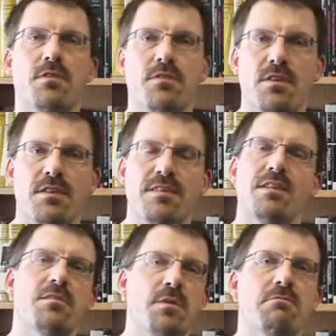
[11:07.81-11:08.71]
the sound
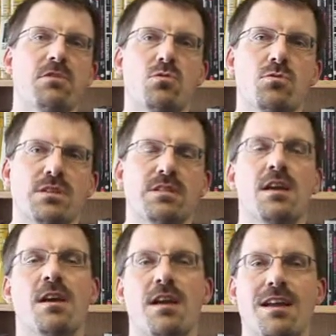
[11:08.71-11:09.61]
is being recorded
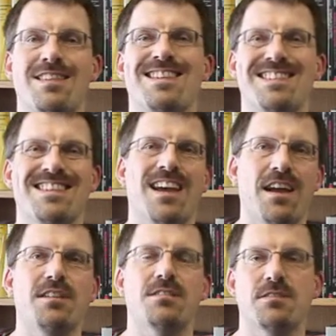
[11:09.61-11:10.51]
is actually tagged